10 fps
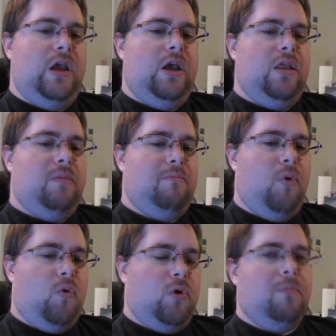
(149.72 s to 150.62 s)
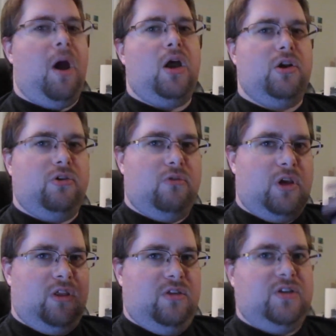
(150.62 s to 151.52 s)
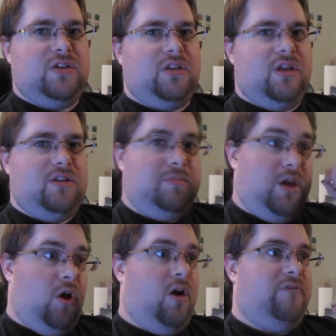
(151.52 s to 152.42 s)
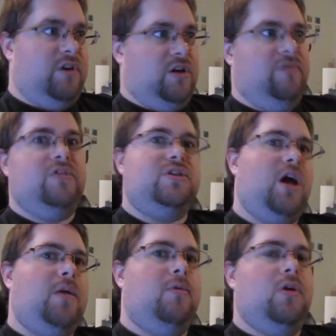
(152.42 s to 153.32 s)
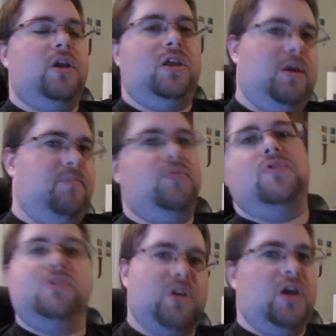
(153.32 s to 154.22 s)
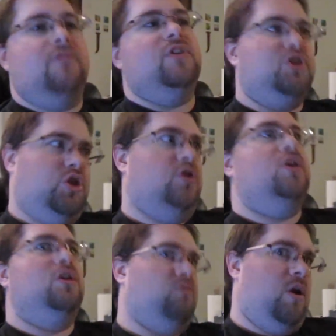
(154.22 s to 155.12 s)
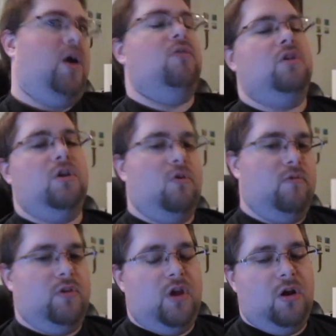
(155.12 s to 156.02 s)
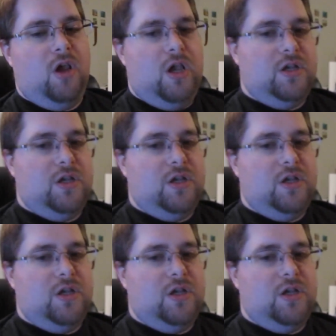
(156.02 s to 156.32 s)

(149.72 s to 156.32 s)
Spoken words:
the motor monitoring and things like that to be off on a different timer and keeps kind of chunking around over there.